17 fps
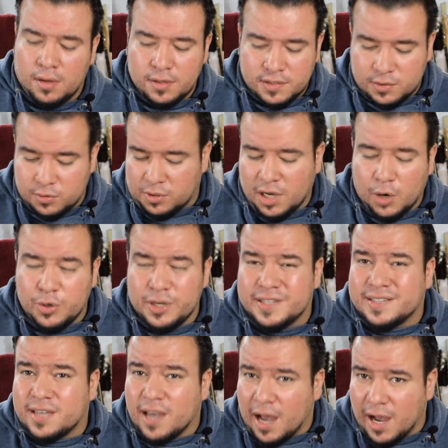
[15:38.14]
So now
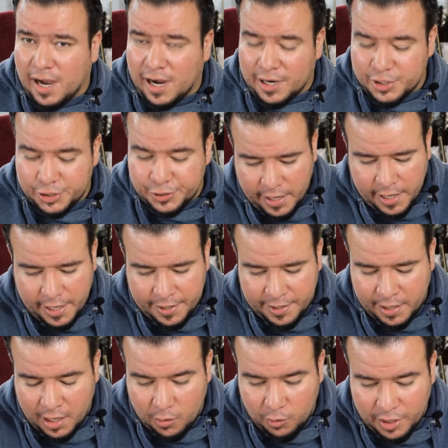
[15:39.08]
it's harsh, and
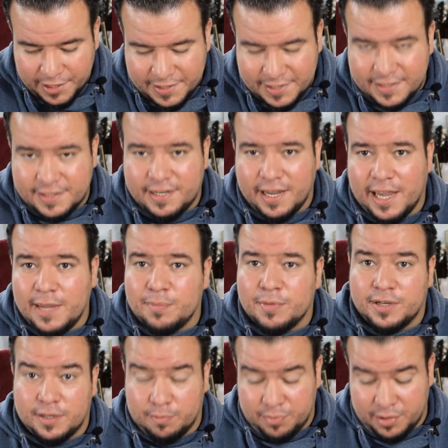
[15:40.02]
now let's tame
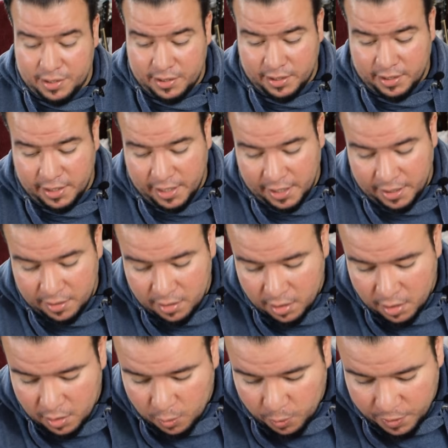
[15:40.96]
it a bit again
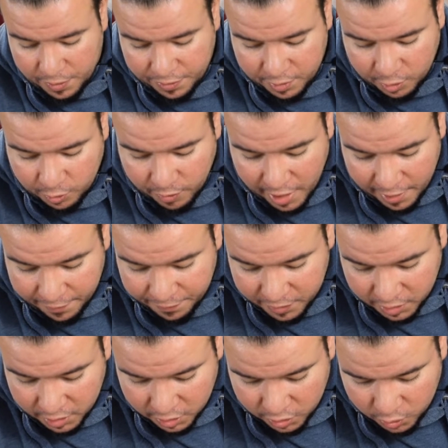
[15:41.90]
with the
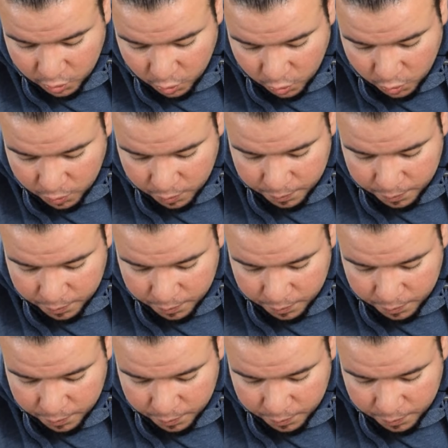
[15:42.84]
graphic EQ.